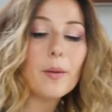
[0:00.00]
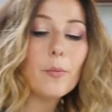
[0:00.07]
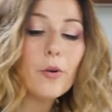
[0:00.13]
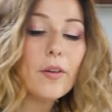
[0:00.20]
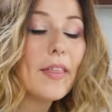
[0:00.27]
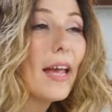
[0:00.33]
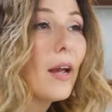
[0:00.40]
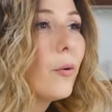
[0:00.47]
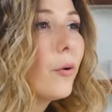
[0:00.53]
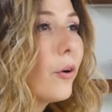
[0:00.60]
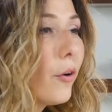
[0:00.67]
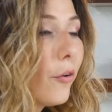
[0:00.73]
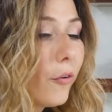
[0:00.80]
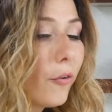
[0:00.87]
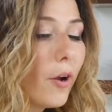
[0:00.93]
them with our
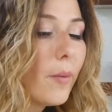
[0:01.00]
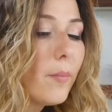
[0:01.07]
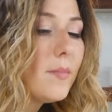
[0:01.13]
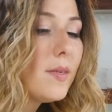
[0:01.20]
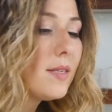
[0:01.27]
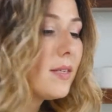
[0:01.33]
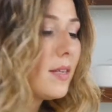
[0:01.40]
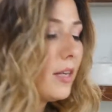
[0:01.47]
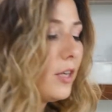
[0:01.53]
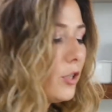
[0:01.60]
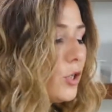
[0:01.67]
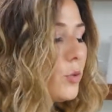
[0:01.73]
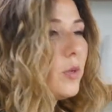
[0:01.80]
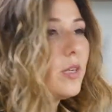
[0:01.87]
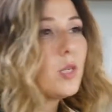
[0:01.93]
crumbs. And you
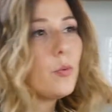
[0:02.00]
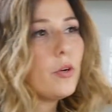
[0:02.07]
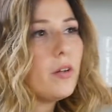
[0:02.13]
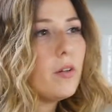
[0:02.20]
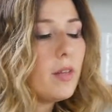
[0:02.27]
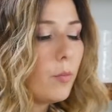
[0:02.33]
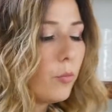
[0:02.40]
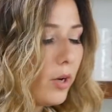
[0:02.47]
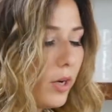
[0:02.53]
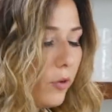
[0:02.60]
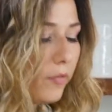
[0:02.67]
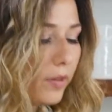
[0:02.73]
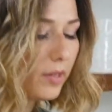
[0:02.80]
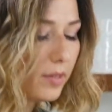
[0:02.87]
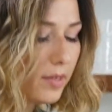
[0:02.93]
just want to sprinkle them right
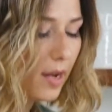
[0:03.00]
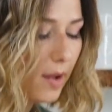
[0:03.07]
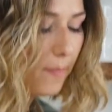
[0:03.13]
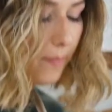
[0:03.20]
over the top.